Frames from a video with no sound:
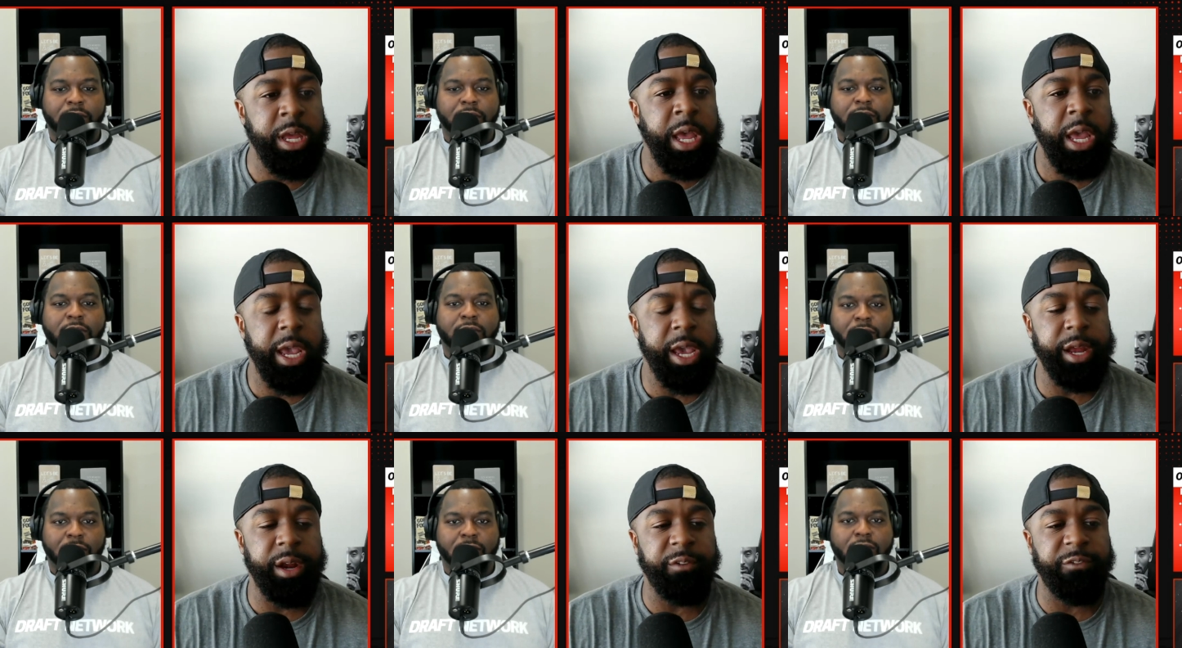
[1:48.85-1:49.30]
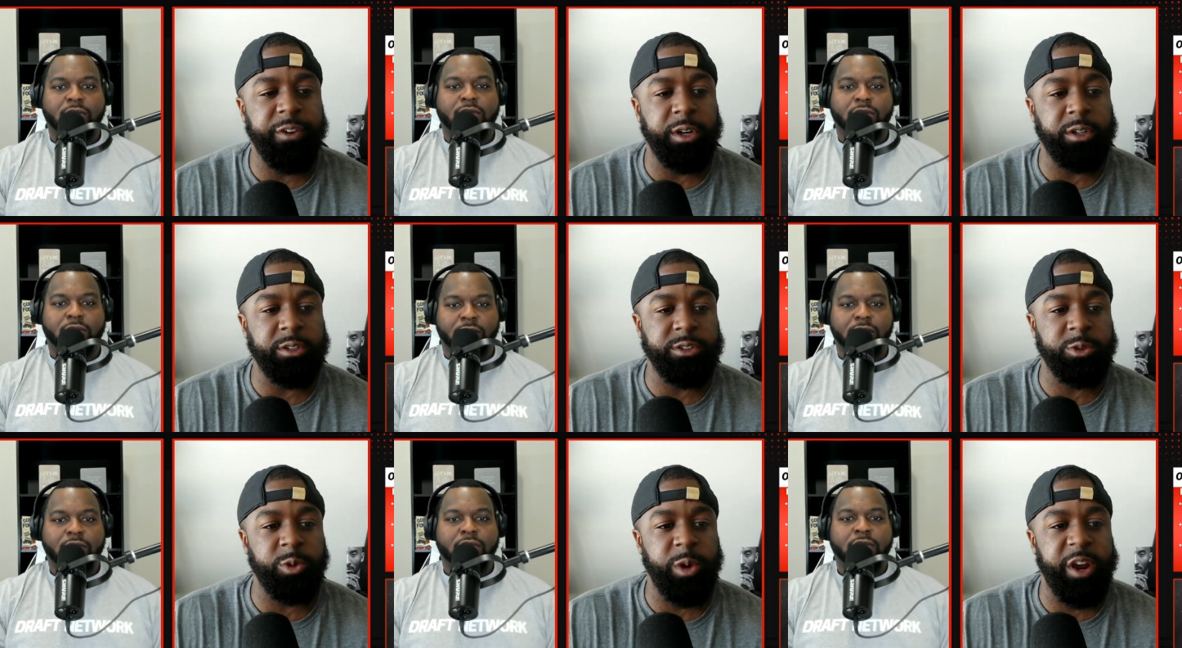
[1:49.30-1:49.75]
Speaker 1: NFL
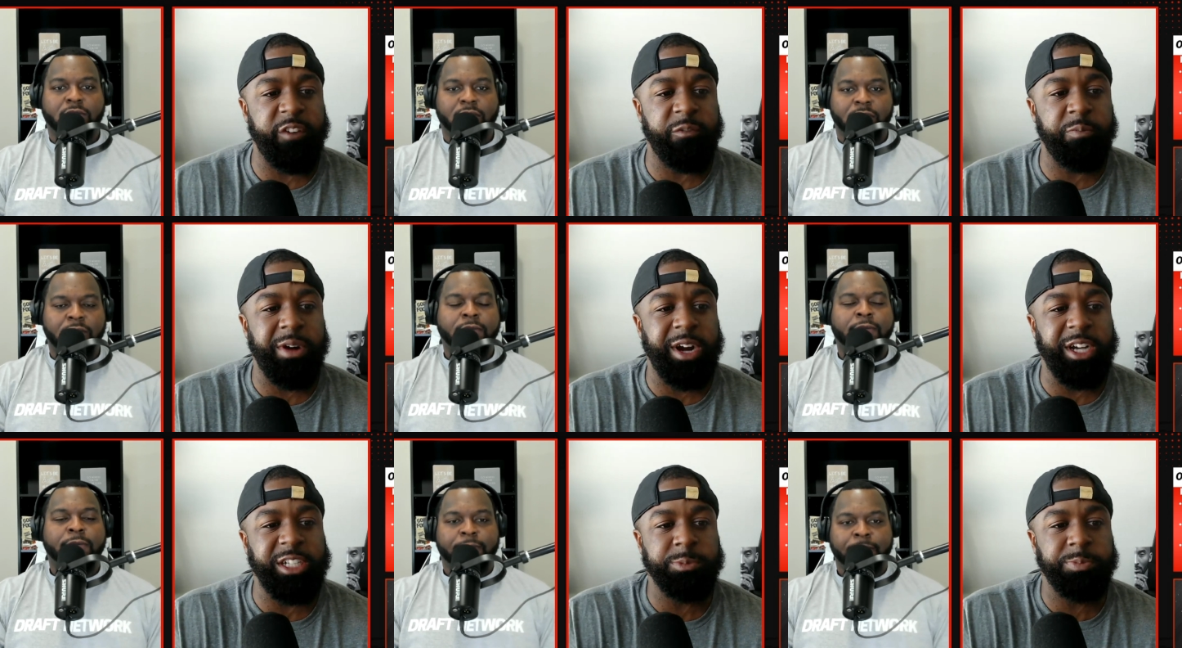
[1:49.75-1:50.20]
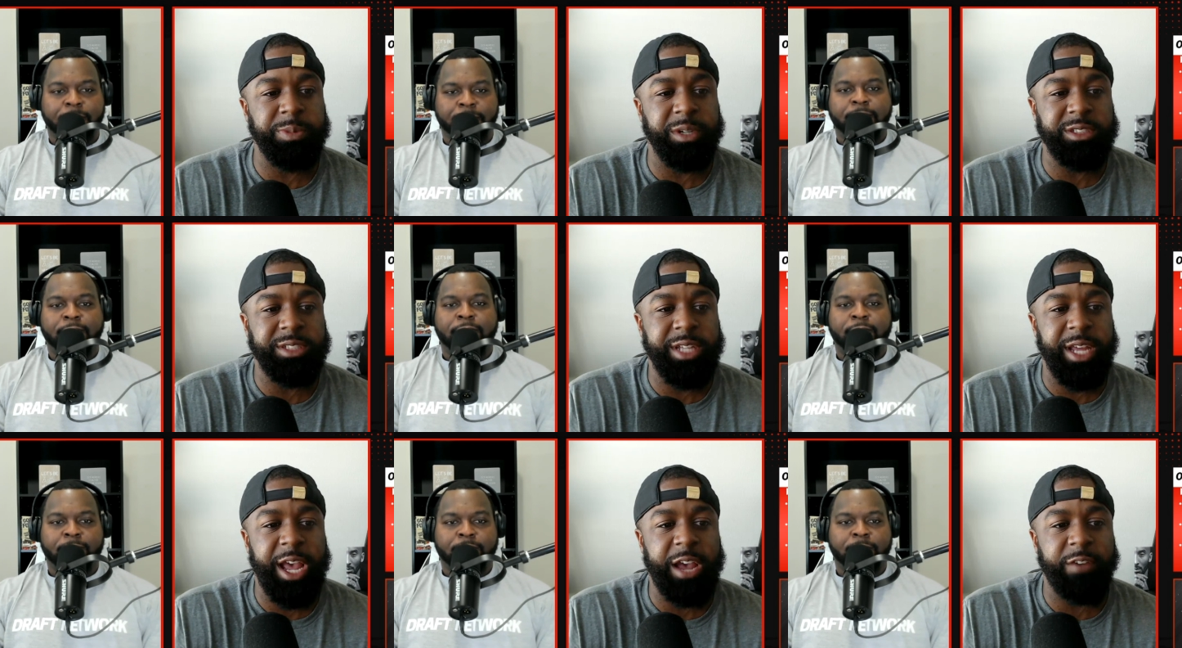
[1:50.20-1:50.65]
draft prospects
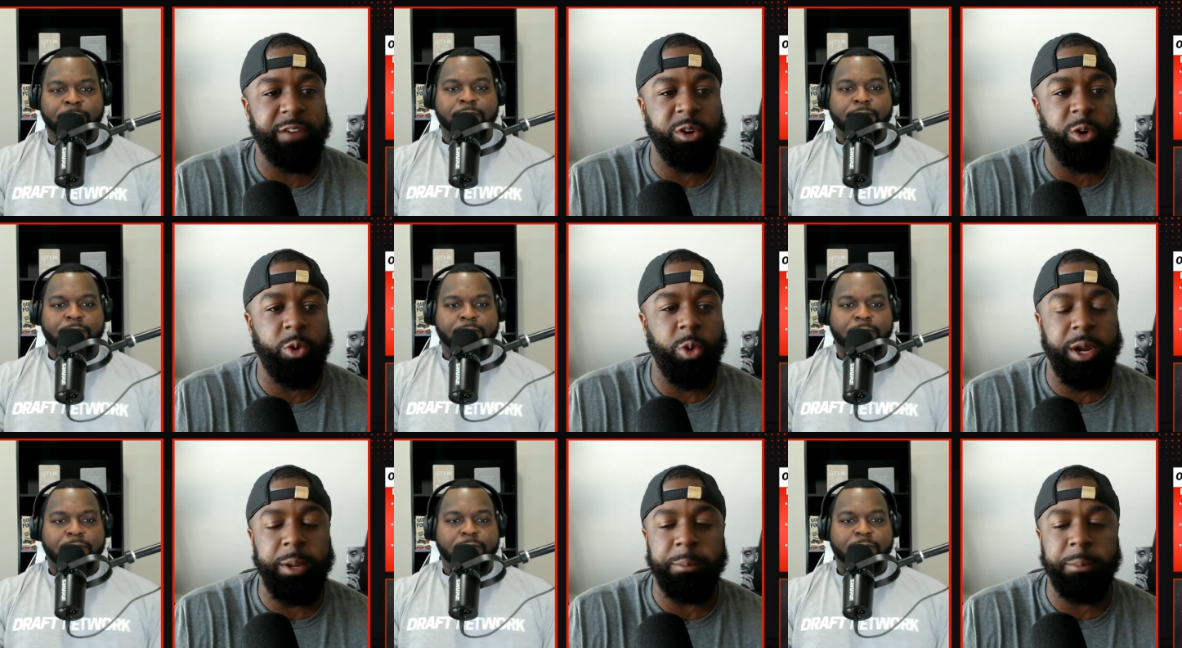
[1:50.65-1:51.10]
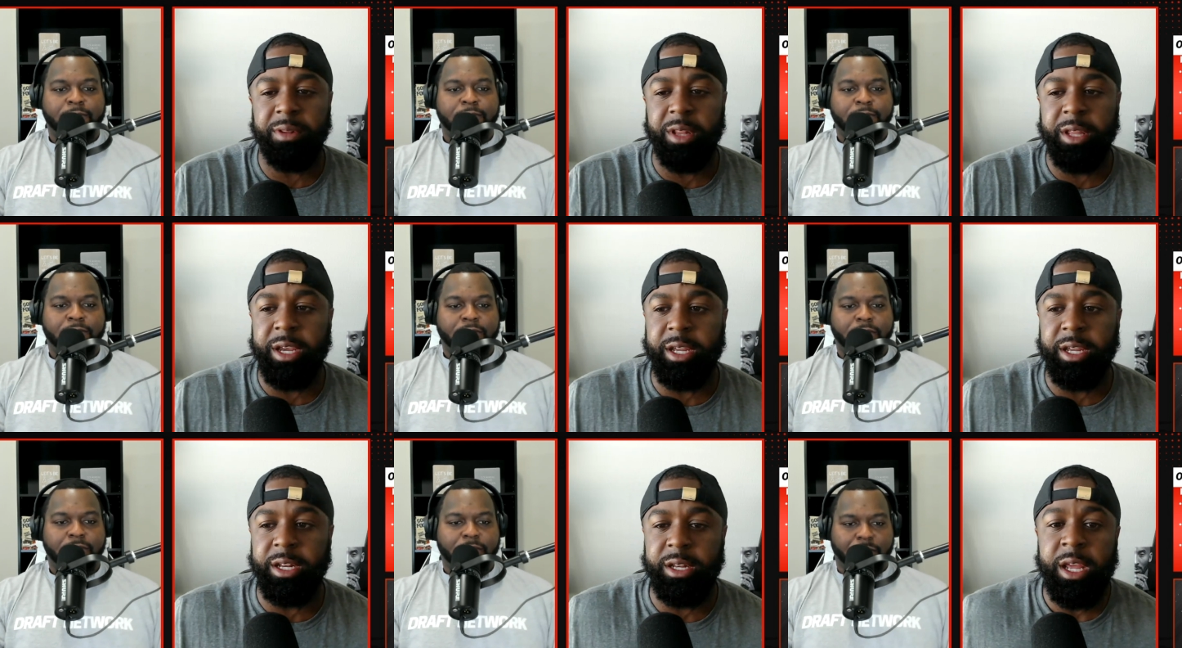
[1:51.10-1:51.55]
that haven't quite
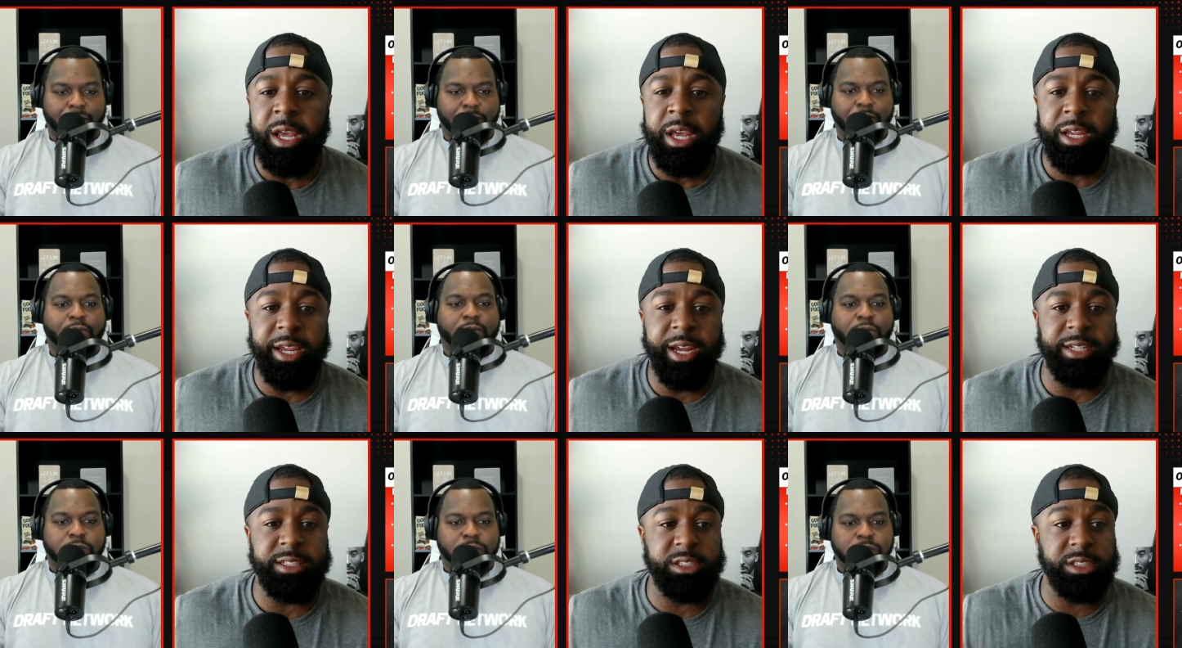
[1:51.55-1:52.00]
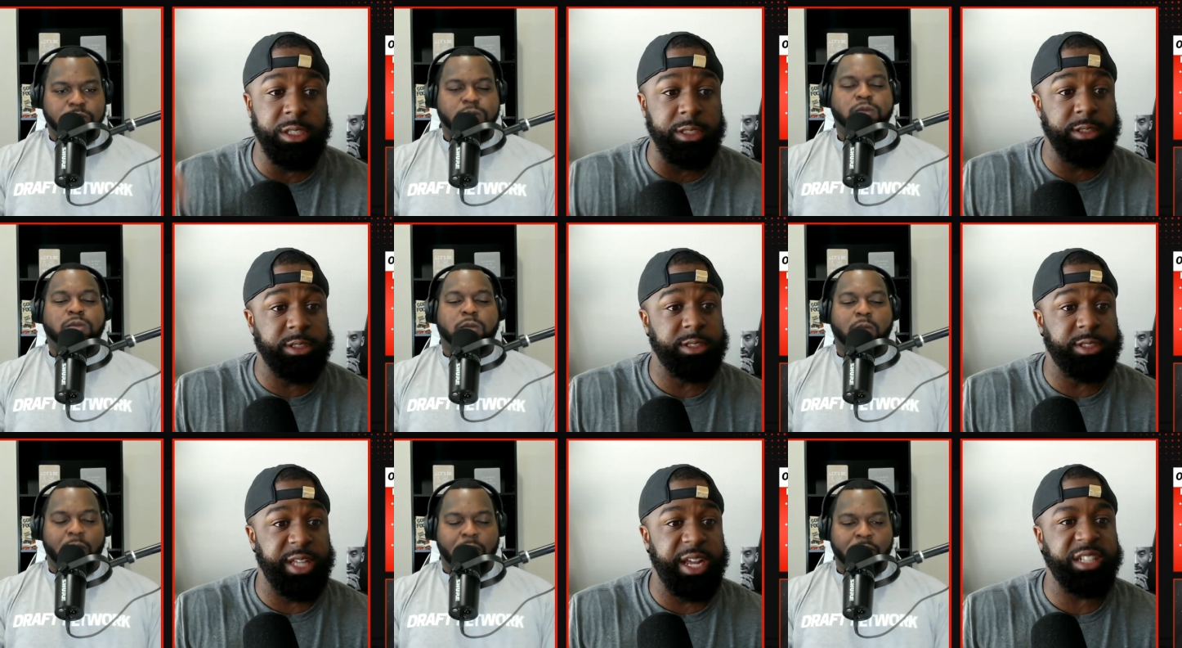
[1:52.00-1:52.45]
played yet to
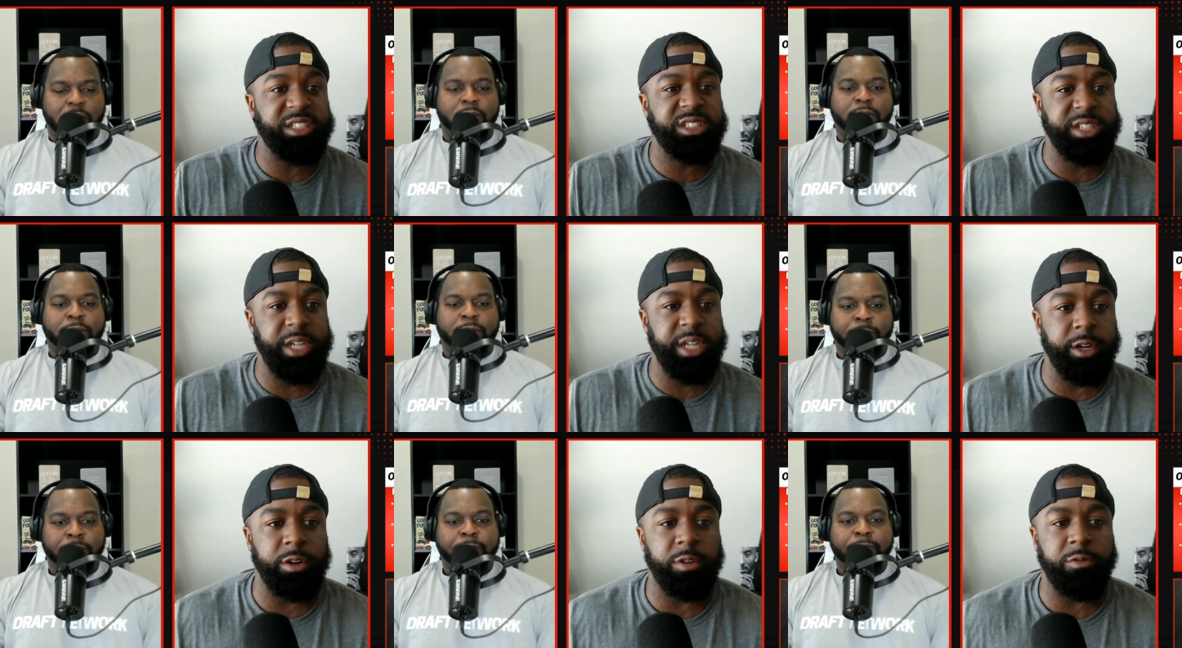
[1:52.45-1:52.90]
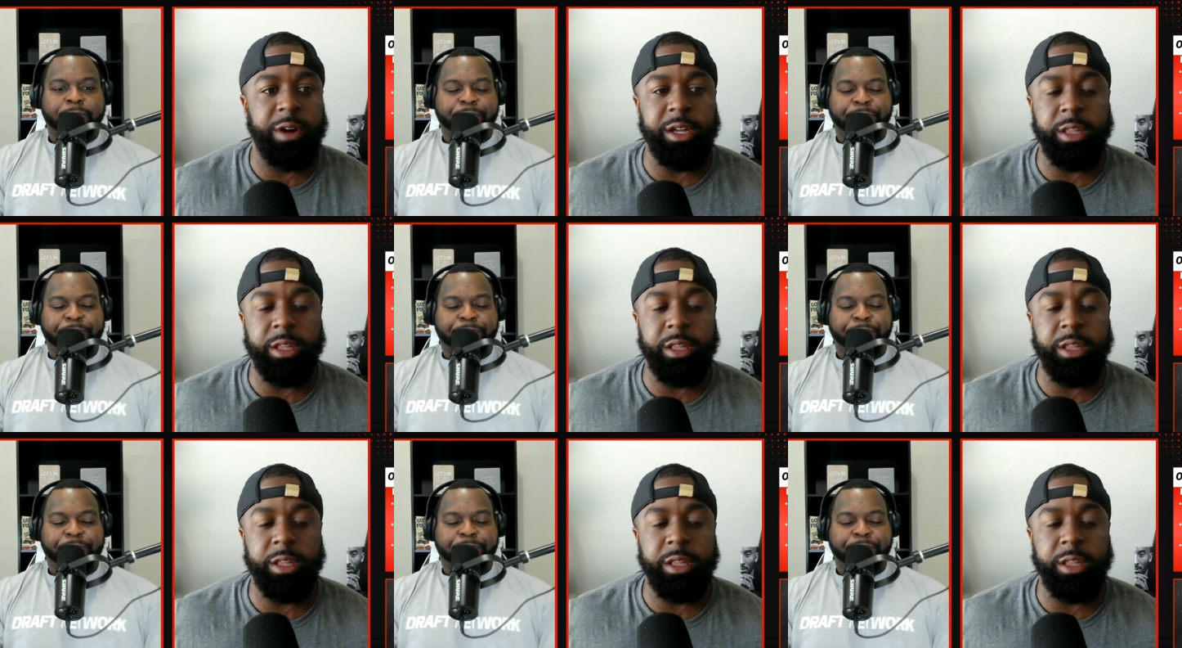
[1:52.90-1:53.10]
that standard, right?